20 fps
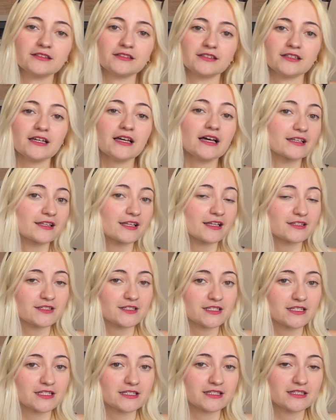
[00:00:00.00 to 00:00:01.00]
yeah,
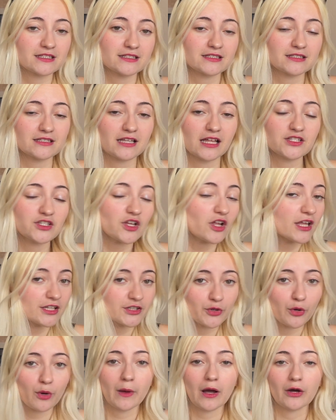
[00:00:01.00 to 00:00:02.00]
that's all I know
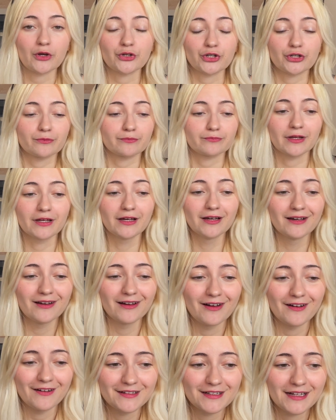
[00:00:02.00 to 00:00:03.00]
about her.
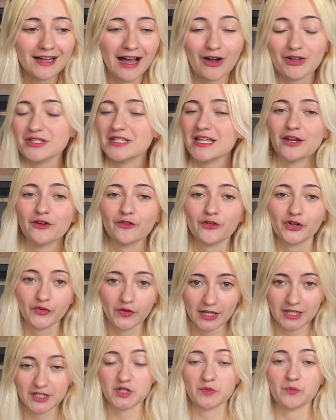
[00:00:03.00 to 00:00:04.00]
Outside of her
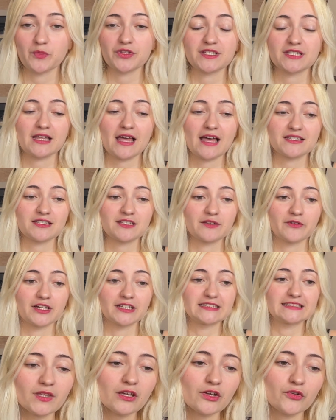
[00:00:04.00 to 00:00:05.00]
relationship with
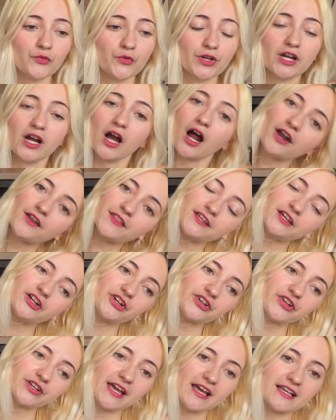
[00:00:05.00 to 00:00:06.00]
Esteban. Regarding her
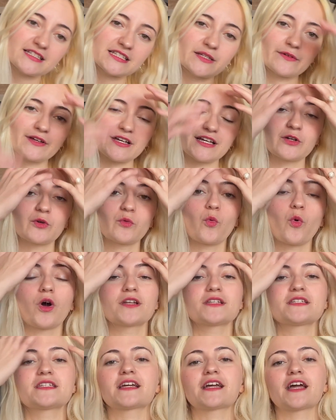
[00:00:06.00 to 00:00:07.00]
and Esteban,
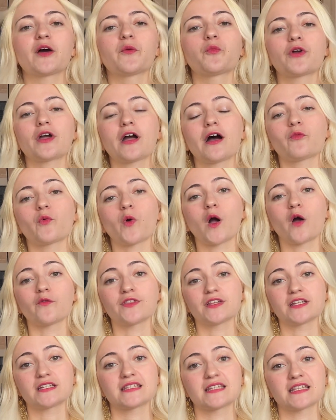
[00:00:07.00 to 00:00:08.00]
once again, we have one of
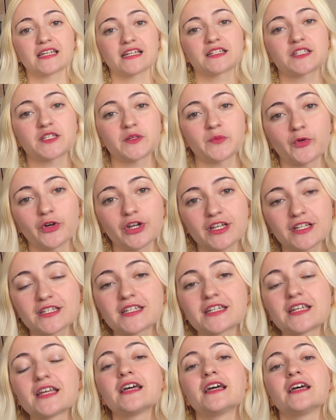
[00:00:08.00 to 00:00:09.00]
these things in which,
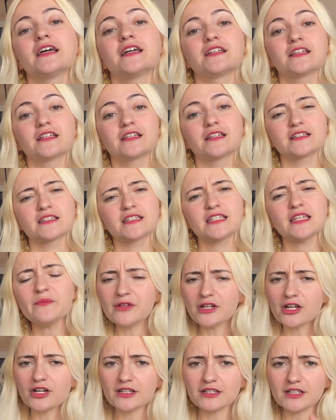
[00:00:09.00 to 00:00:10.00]

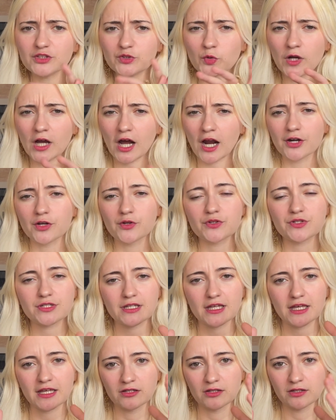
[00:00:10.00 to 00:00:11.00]
similarly to Carlos
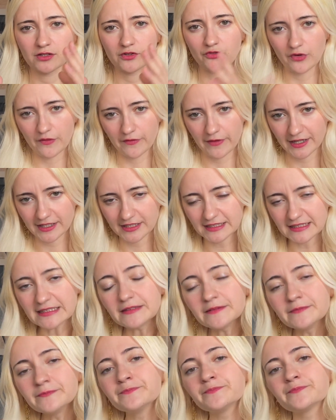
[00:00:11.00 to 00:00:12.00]
and Rebecca,
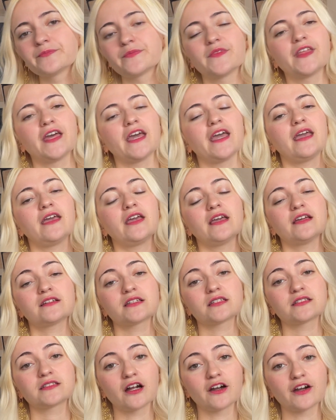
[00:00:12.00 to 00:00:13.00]
they
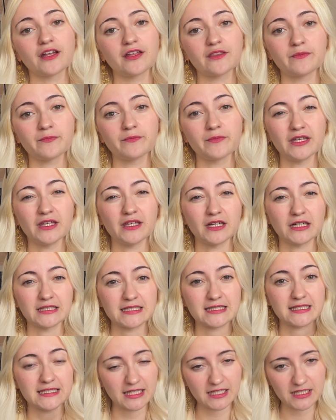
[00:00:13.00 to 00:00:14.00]
started being
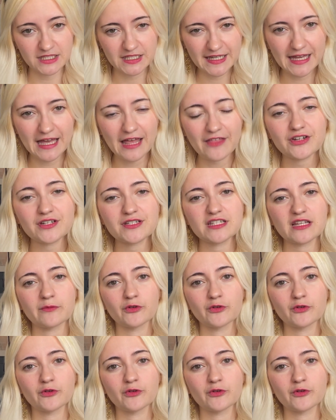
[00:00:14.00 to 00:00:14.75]
seen together summer of